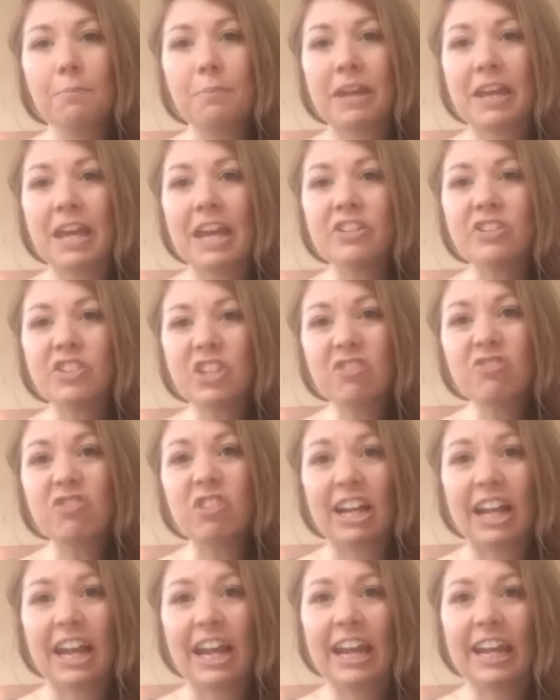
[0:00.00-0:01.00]
But yeah,
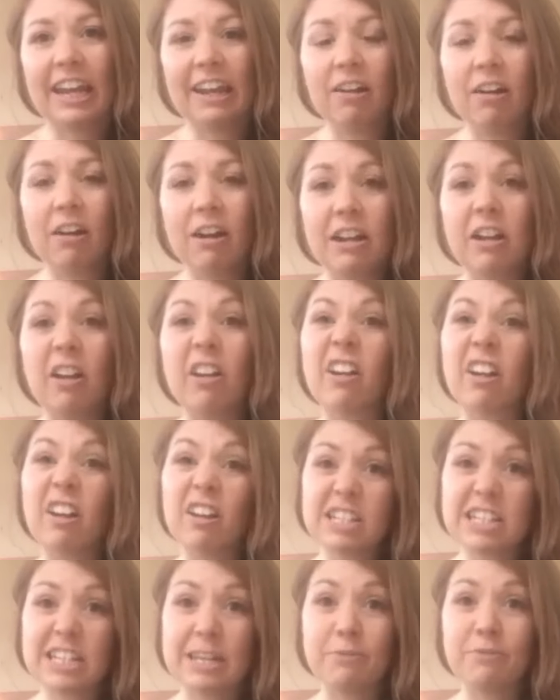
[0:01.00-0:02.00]
generally, I
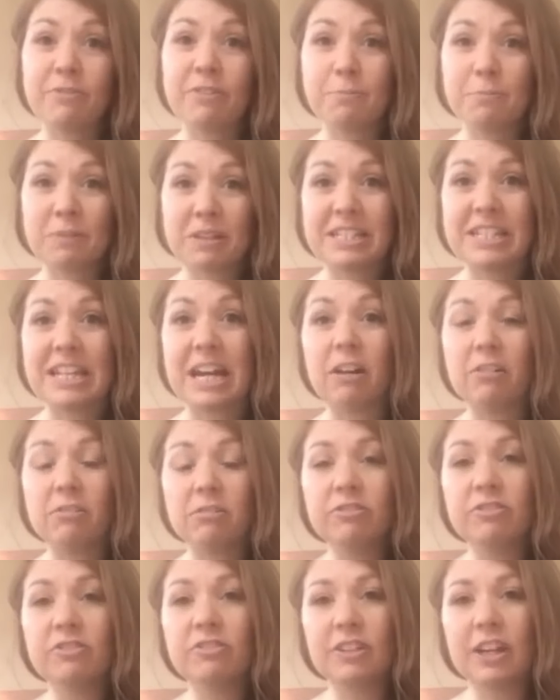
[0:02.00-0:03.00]
like to keep fit
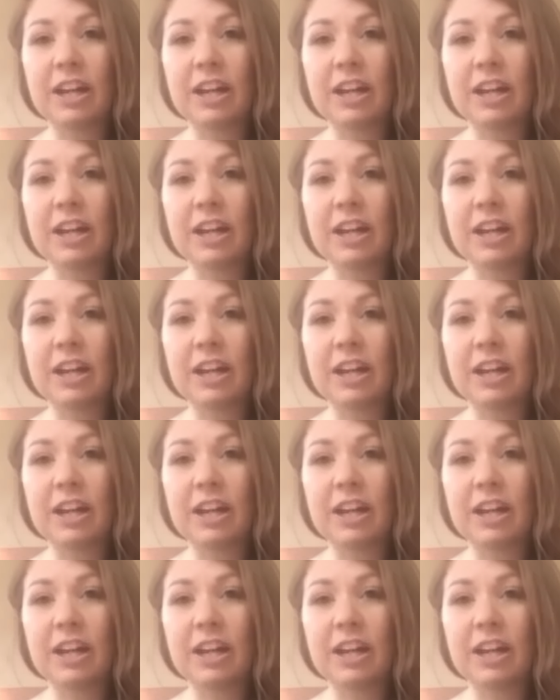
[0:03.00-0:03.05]
myself.